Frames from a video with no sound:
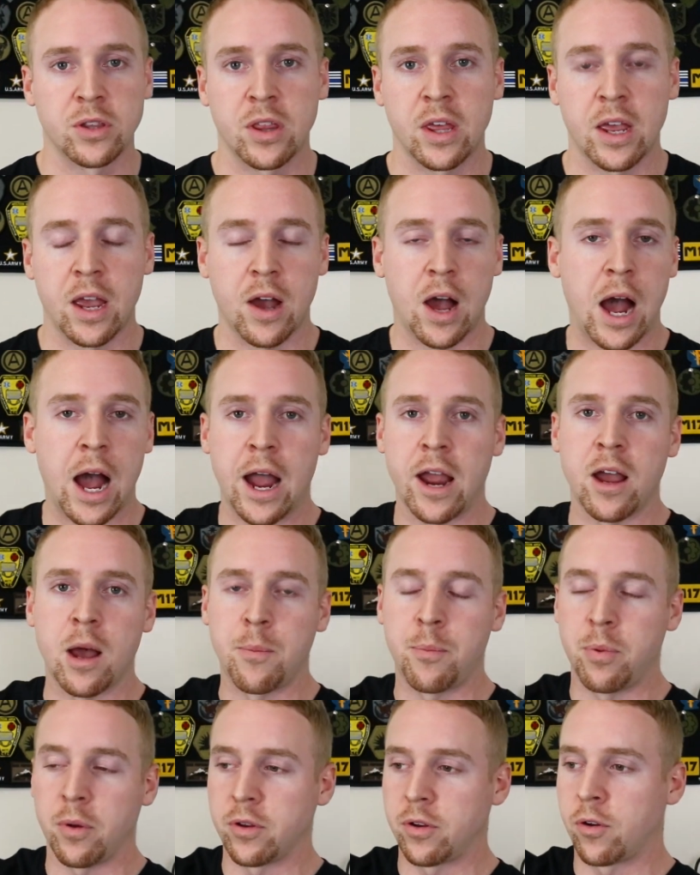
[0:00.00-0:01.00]
The high
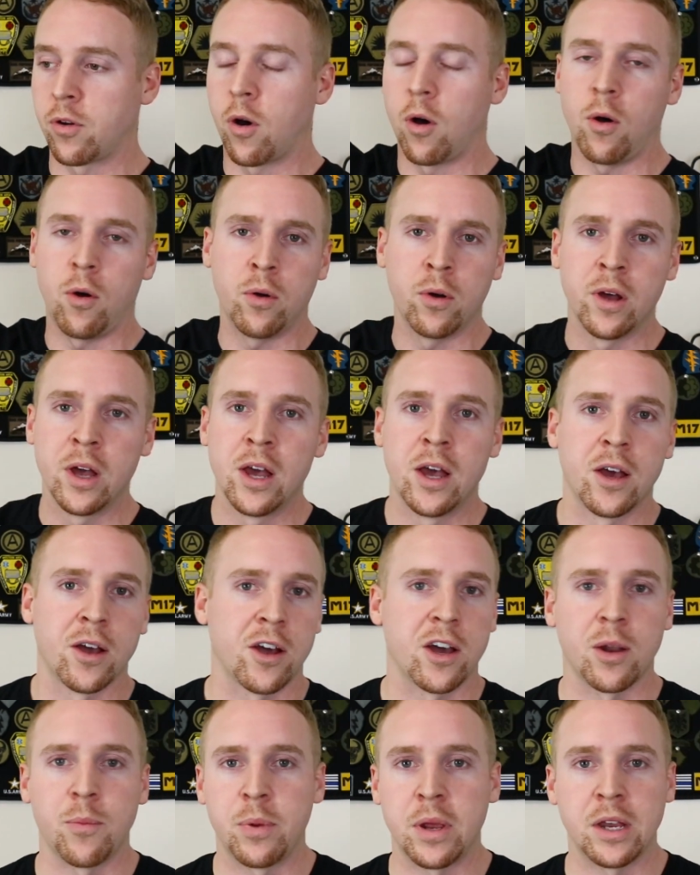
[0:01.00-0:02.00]
up goal
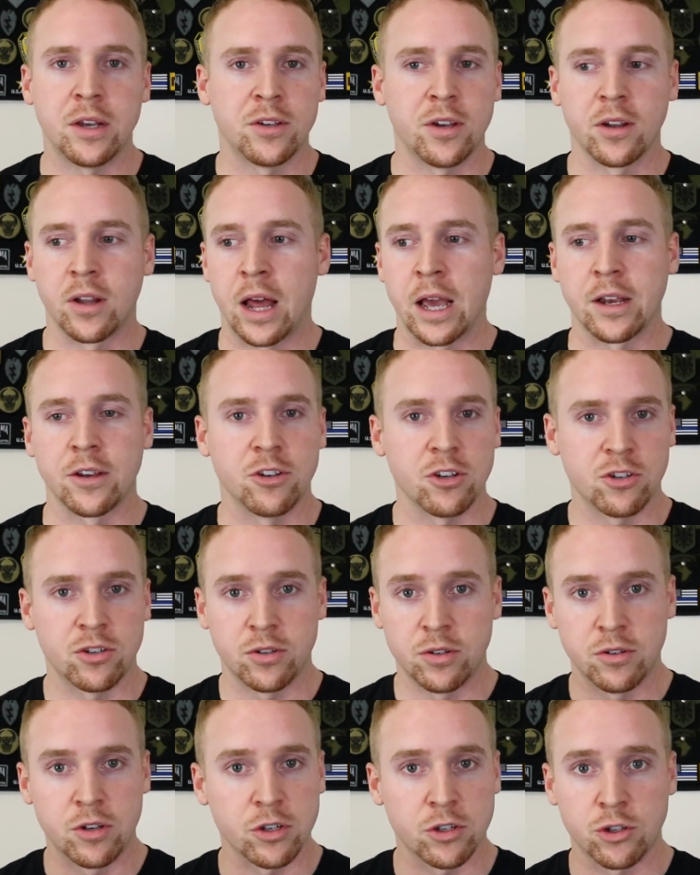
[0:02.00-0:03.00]
could be to like
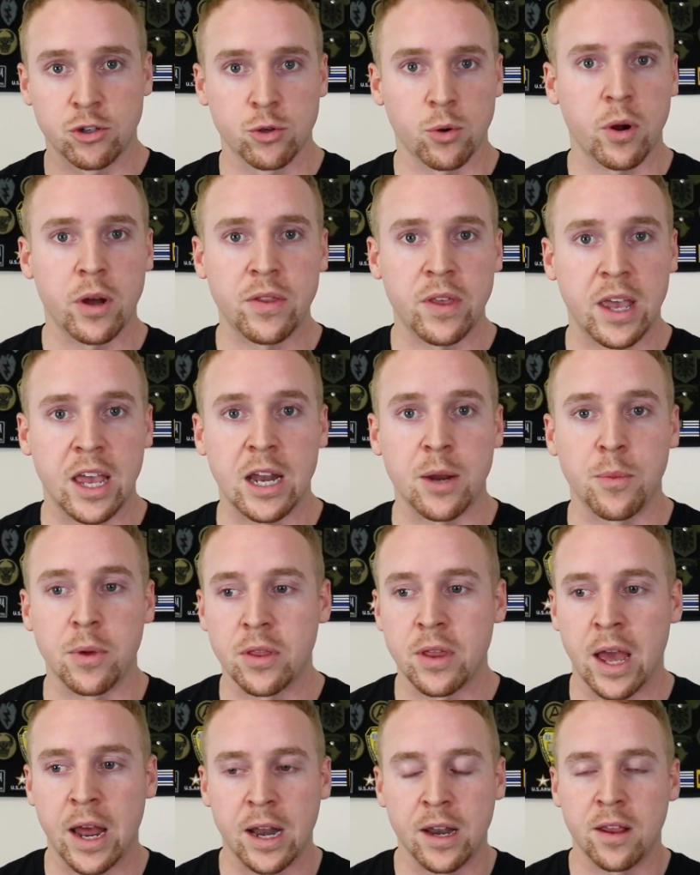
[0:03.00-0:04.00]
just destroy the
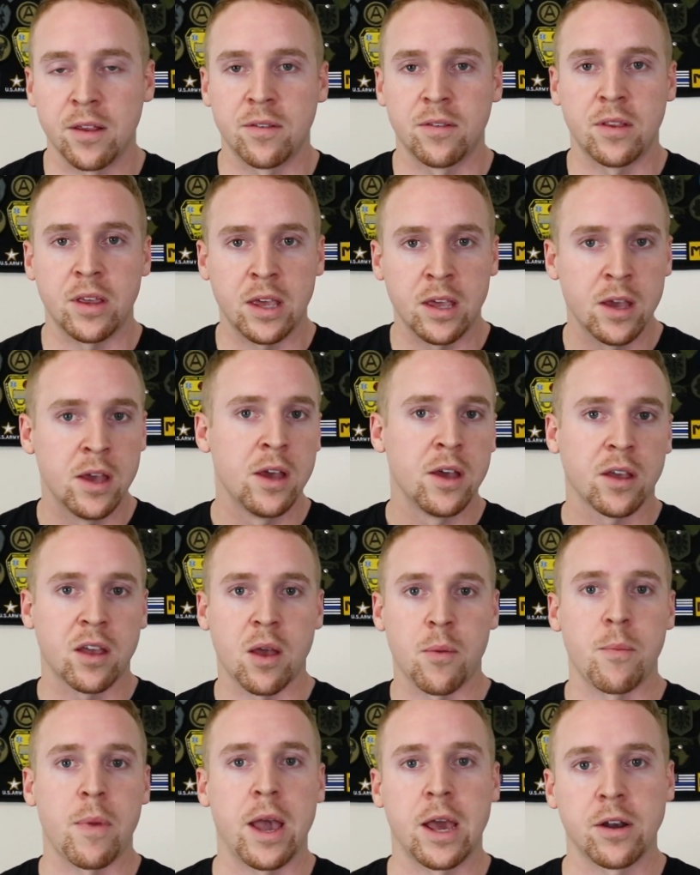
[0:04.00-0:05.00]
enemy. That is the
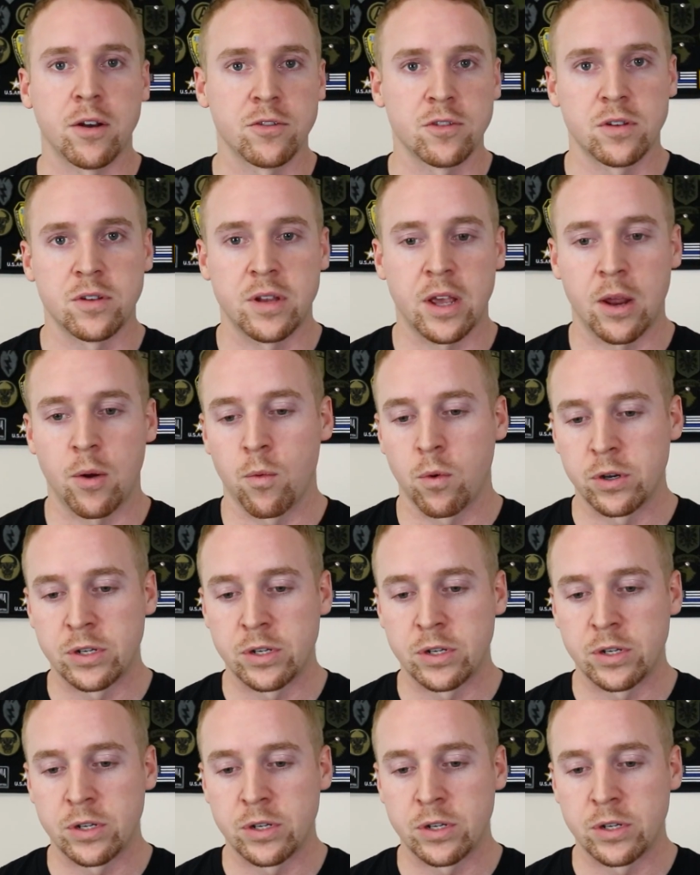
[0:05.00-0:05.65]
commander's intent.